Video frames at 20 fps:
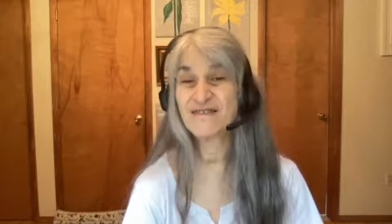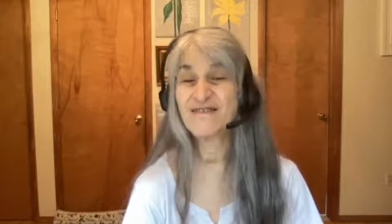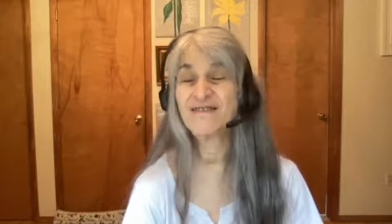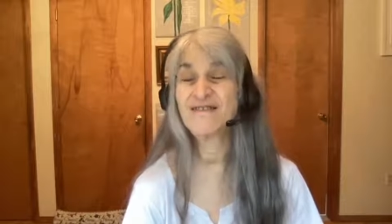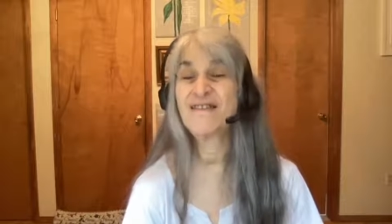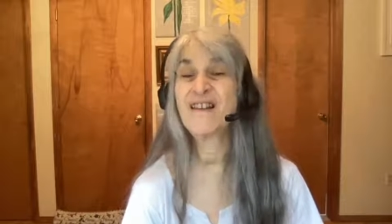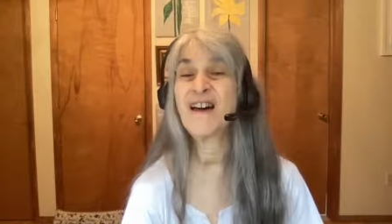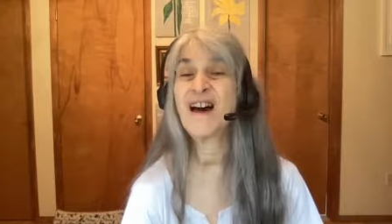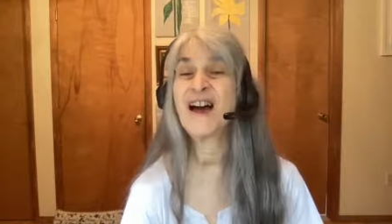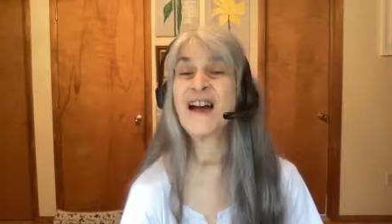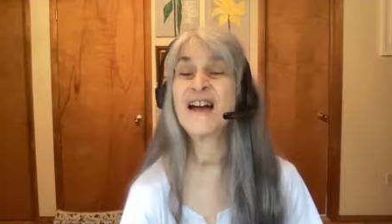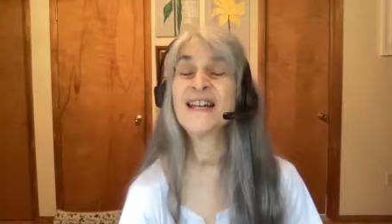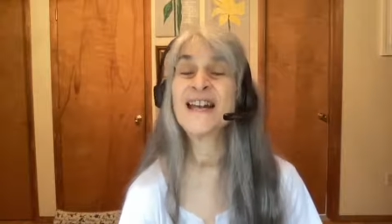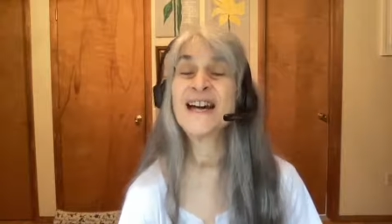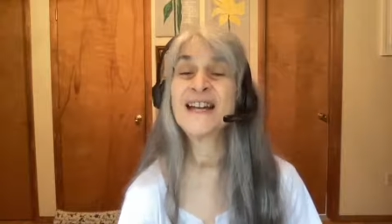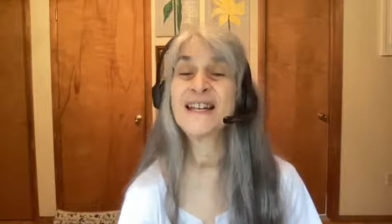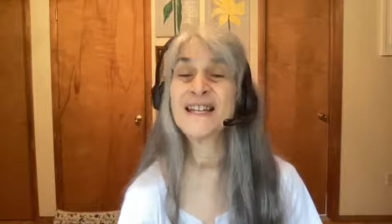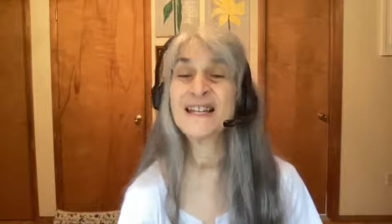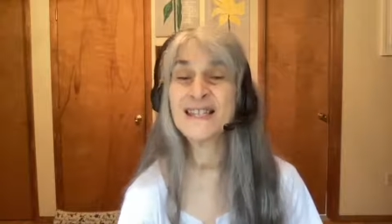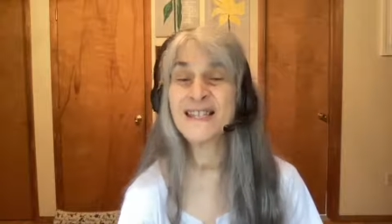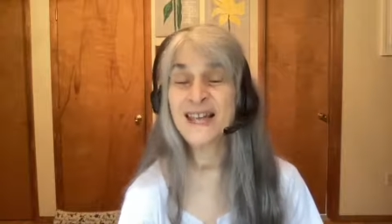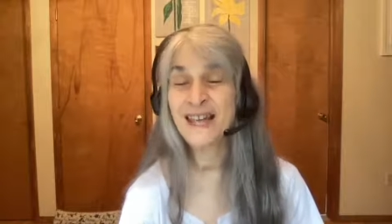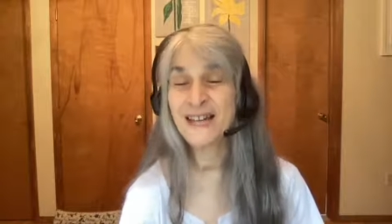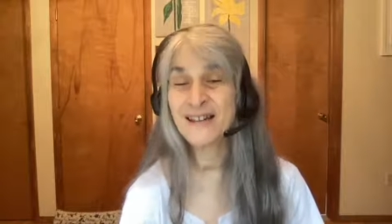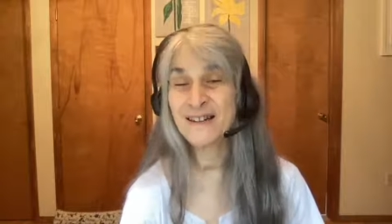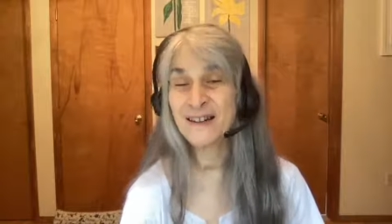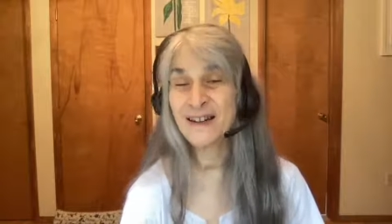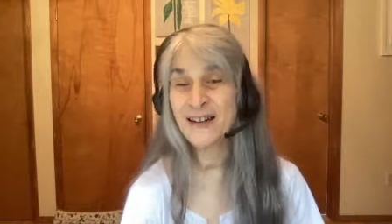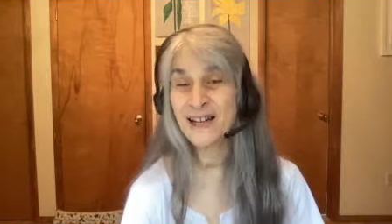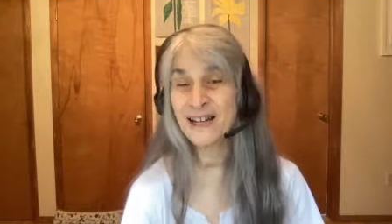nine out of
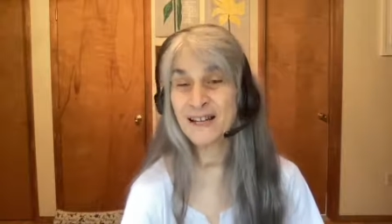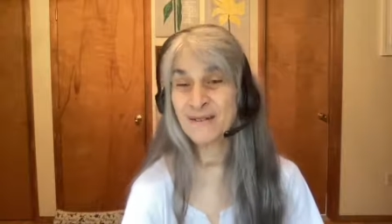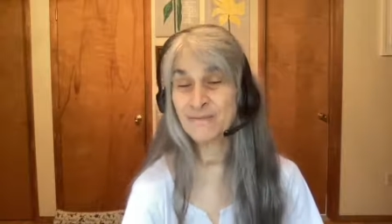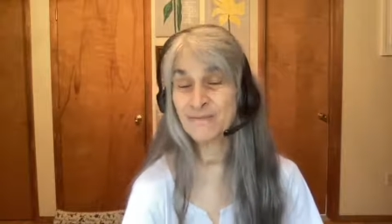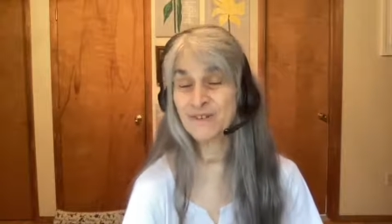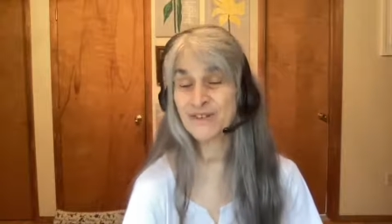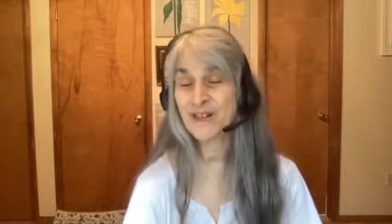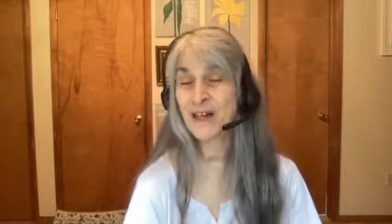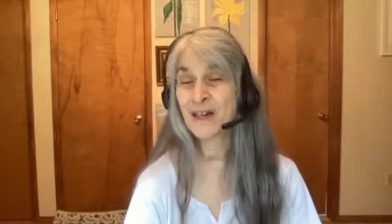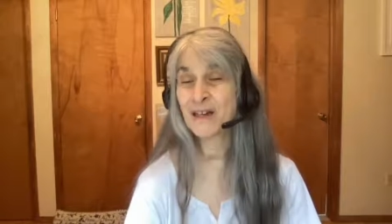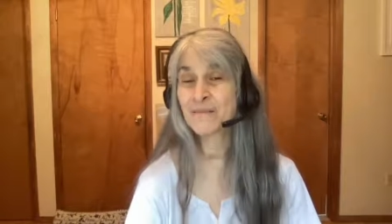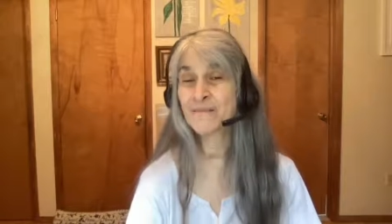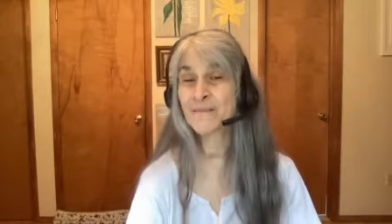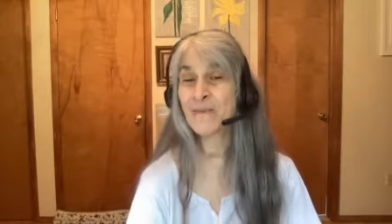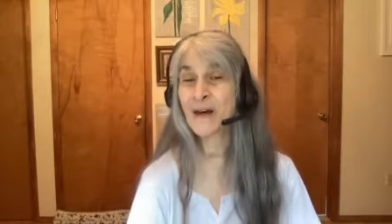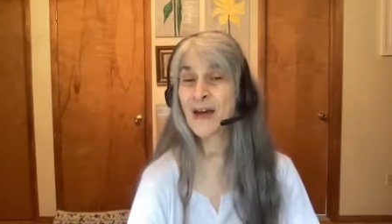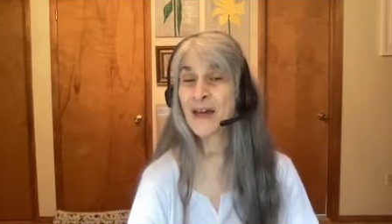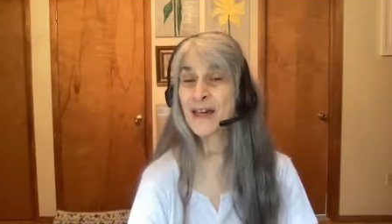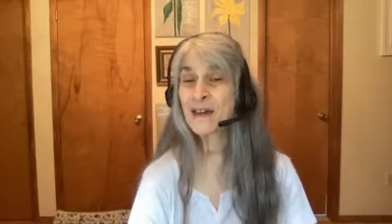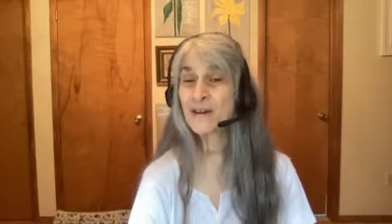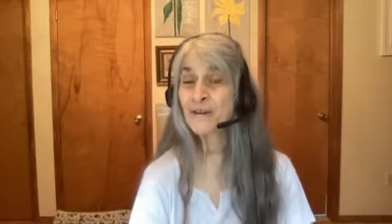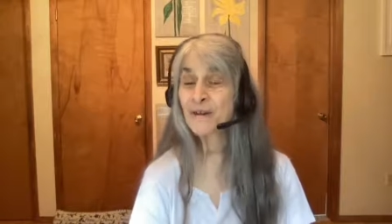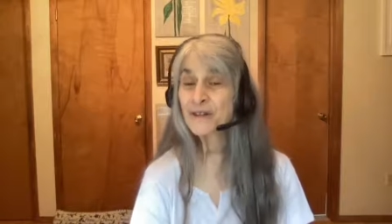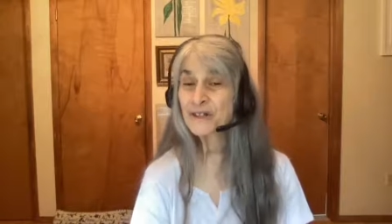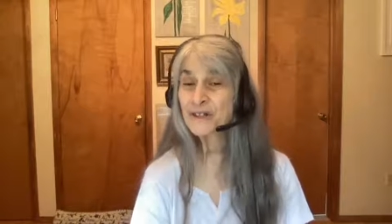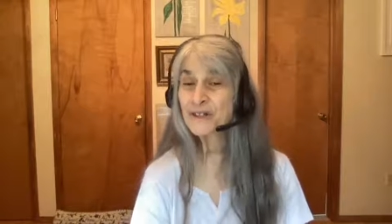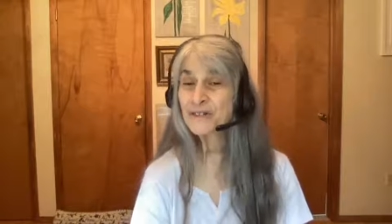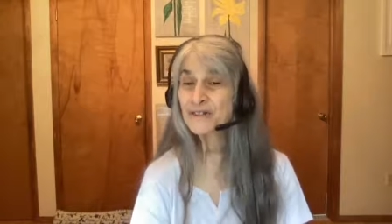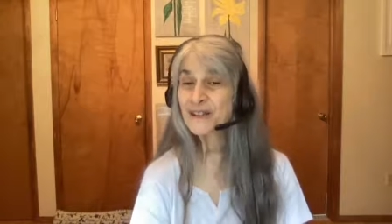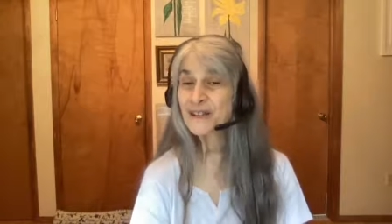10 items on my
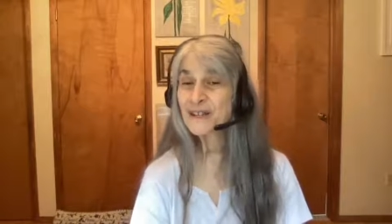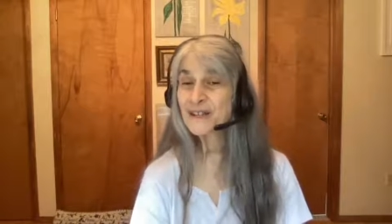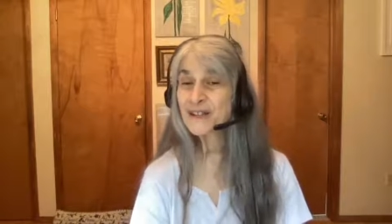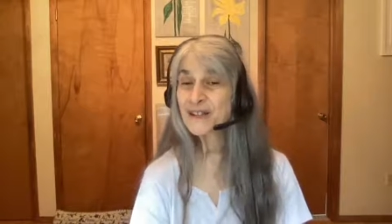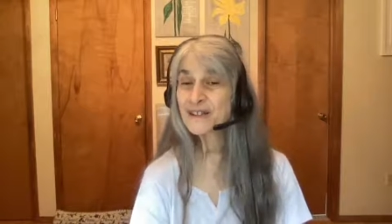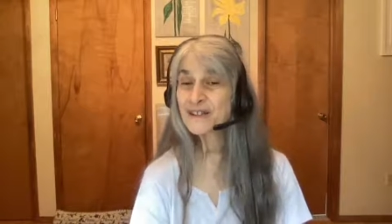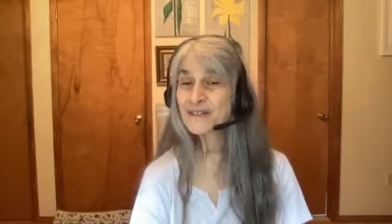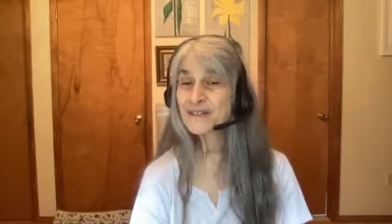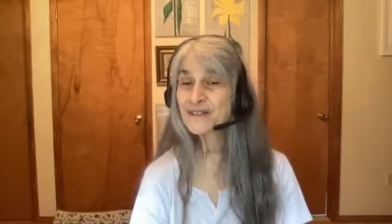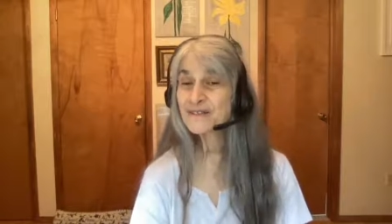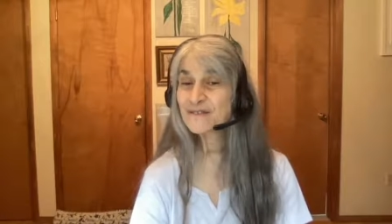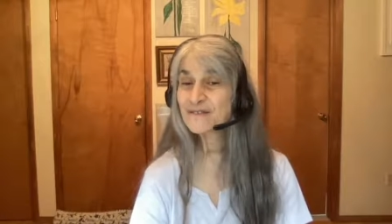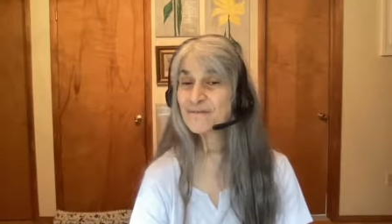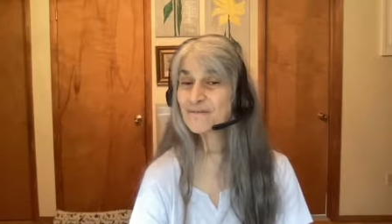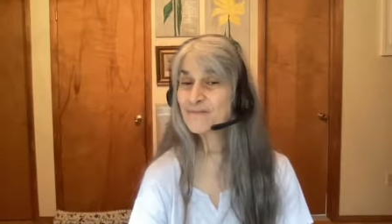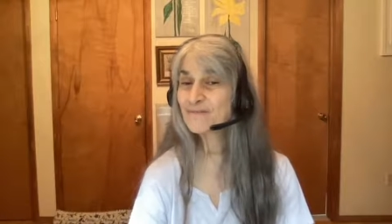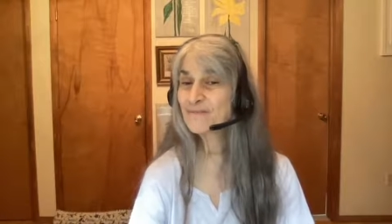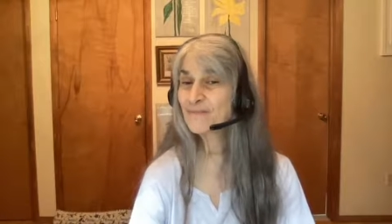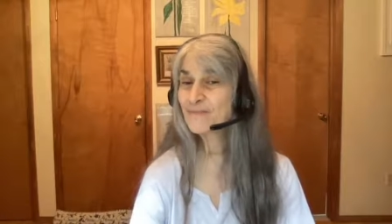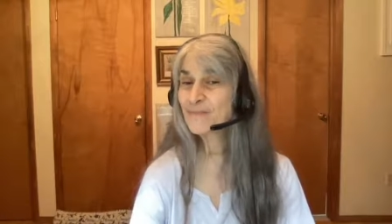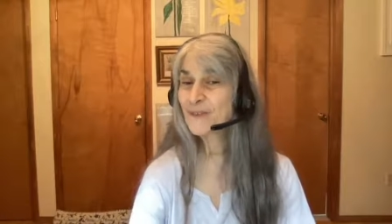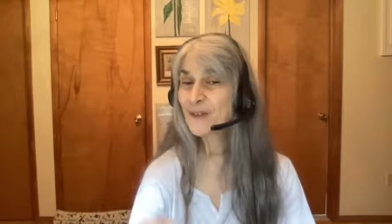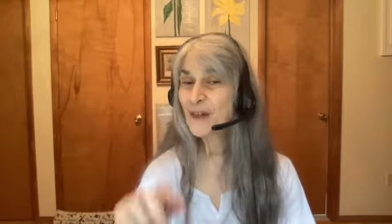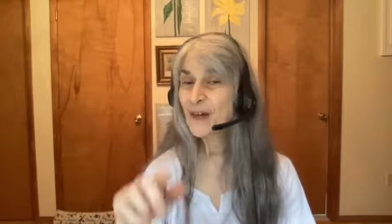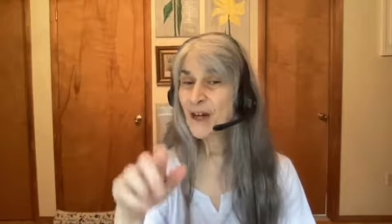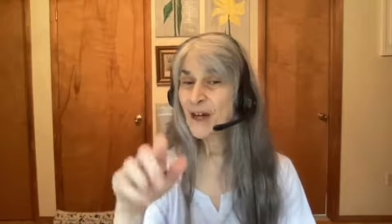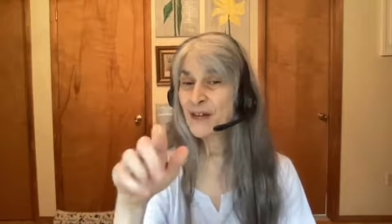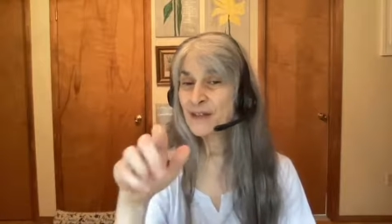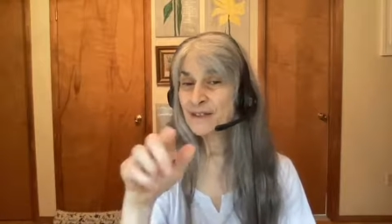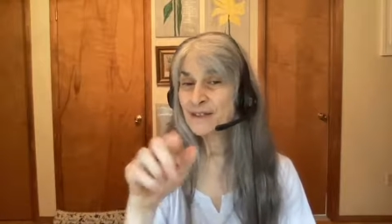grocery list
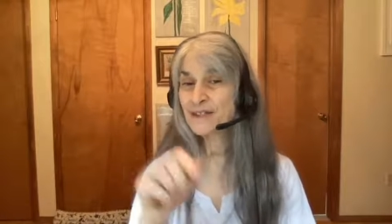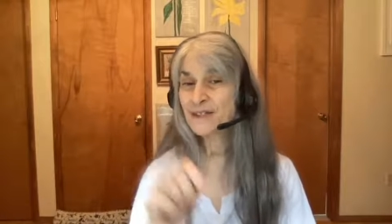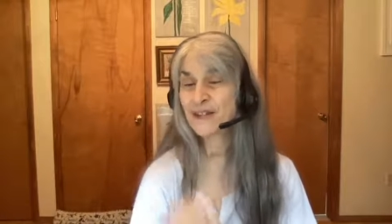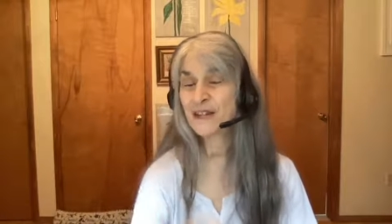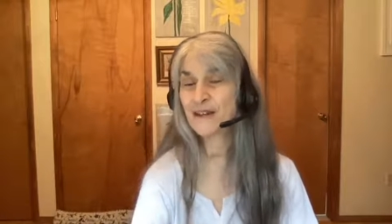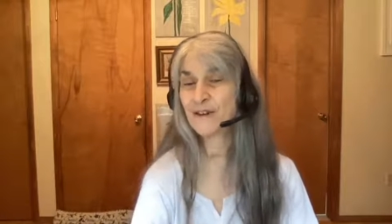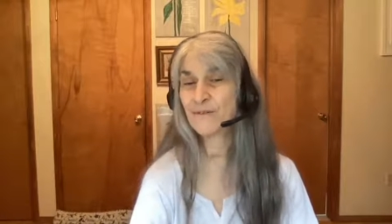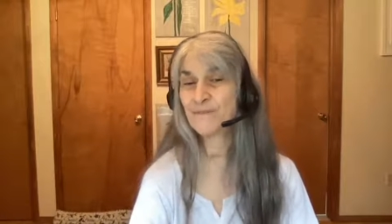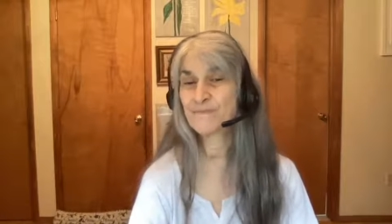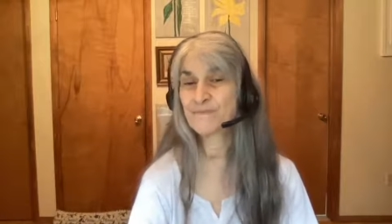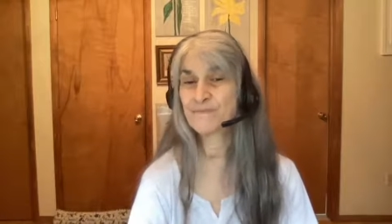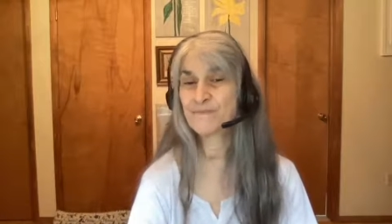on sale.